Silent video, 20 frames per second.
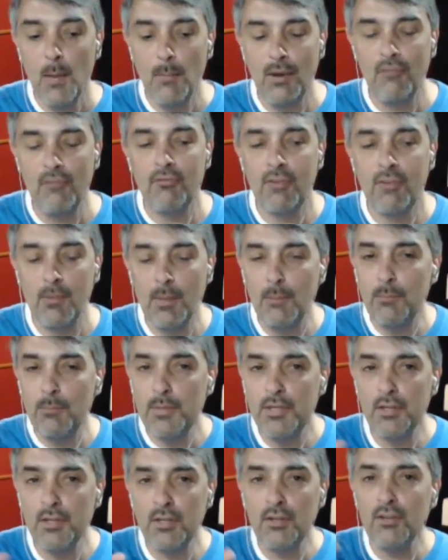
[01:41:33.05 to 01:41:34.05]
But from a
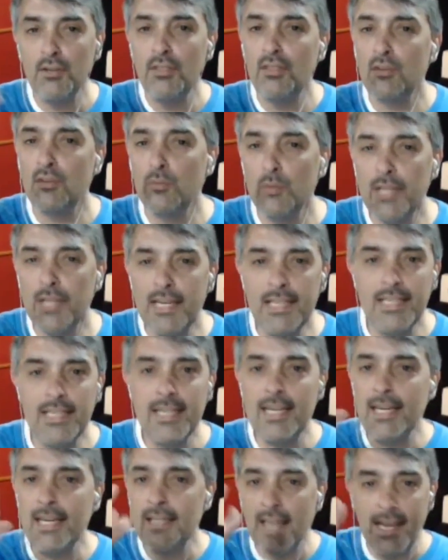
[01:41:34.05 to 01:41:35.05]
pure
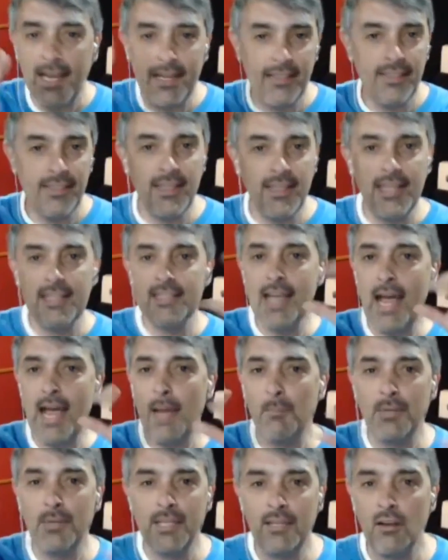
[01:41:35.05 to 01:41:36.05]
3D, like things
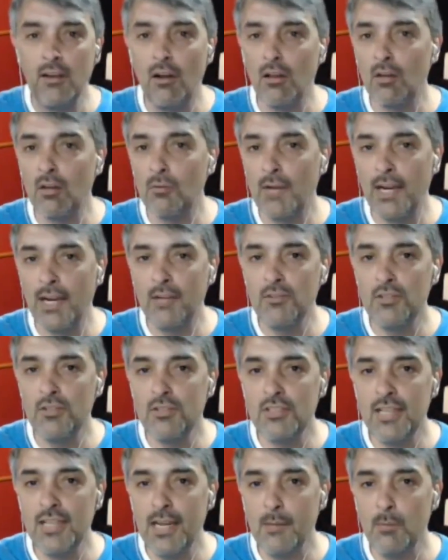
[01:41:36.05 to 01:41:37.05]
happening all around you
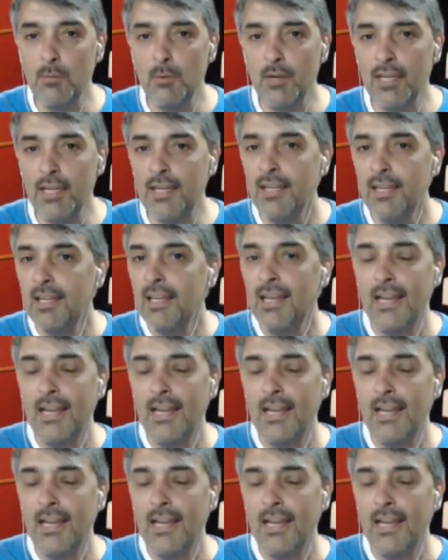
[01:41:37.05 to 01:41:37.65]
standpoint,